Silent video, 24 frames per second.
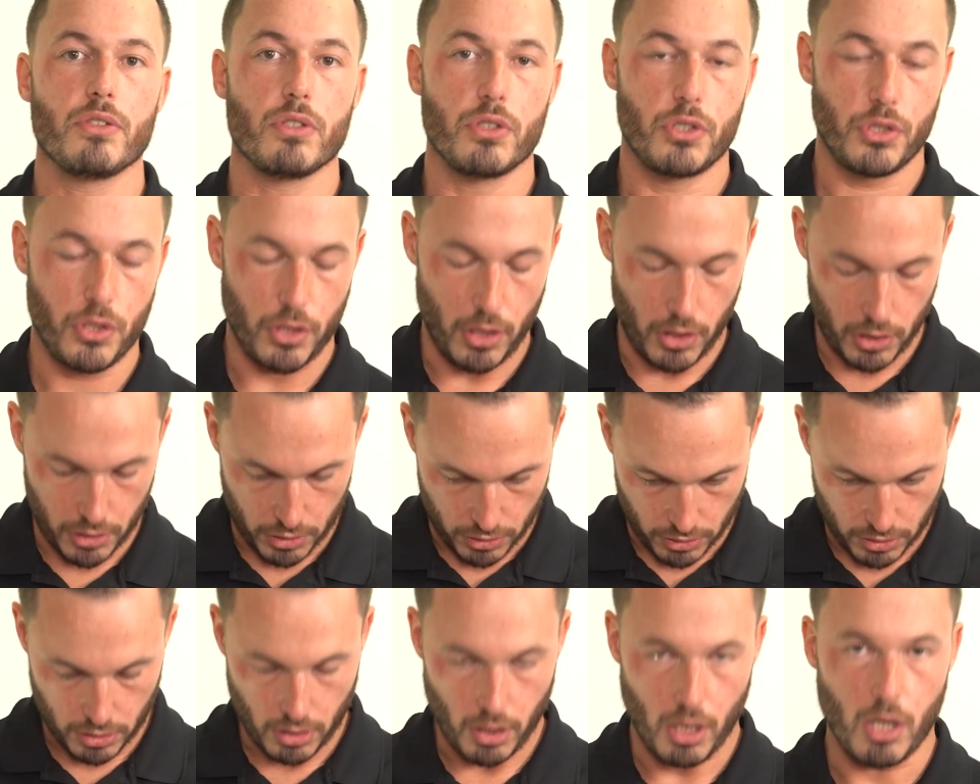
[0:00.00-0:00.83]
just
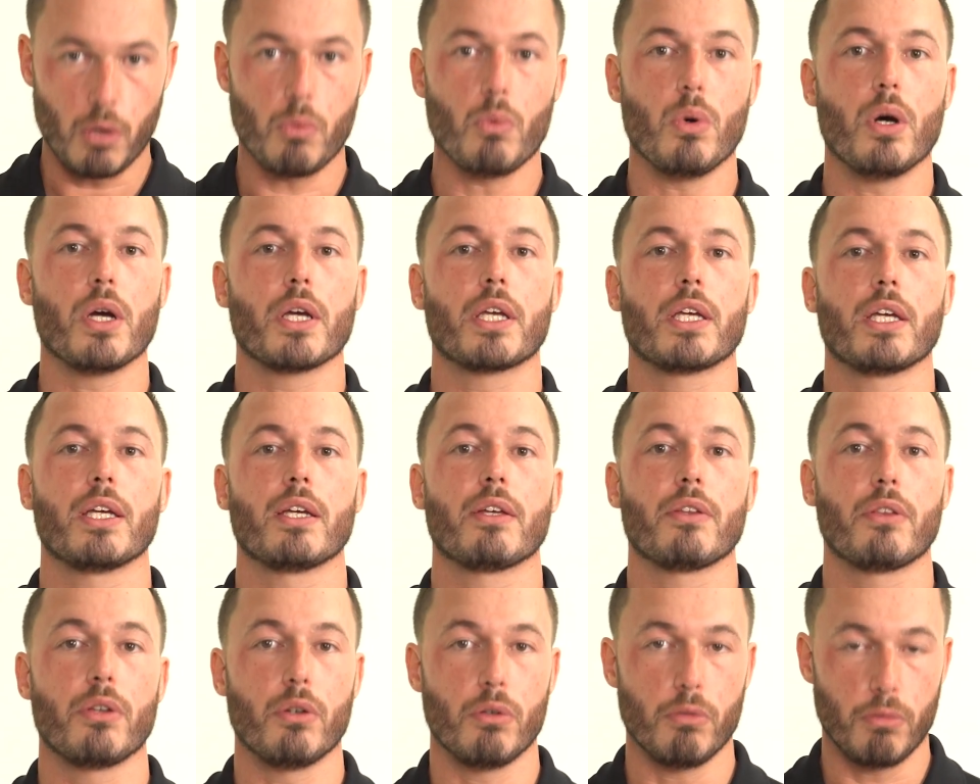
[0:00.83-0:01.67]
start
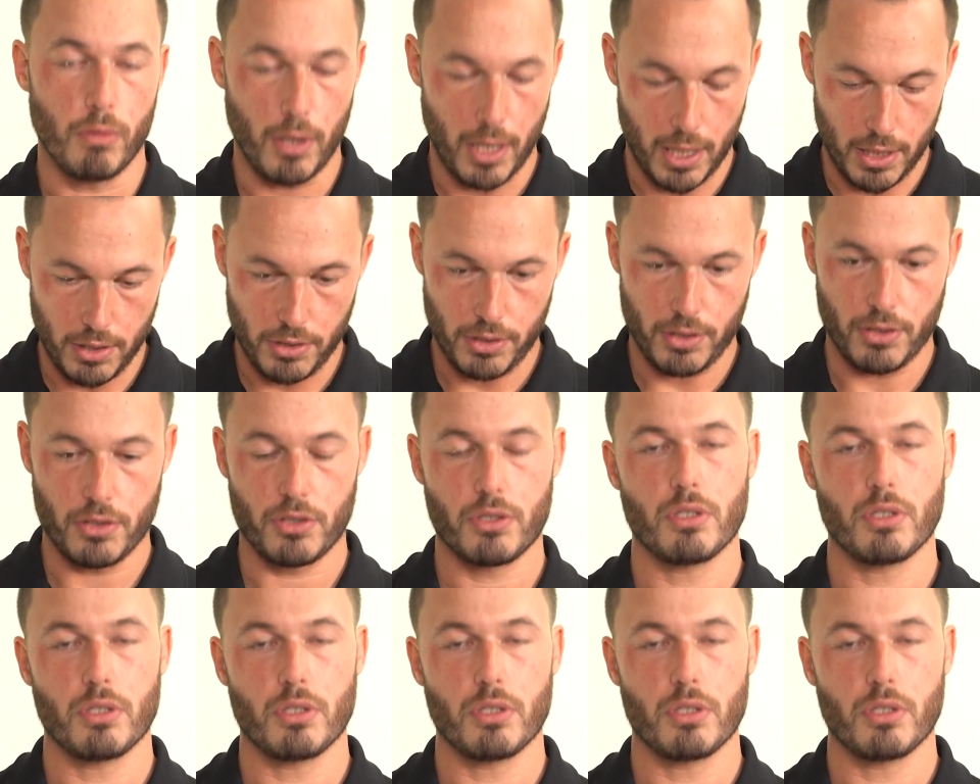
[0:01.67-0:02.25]
working the ranges.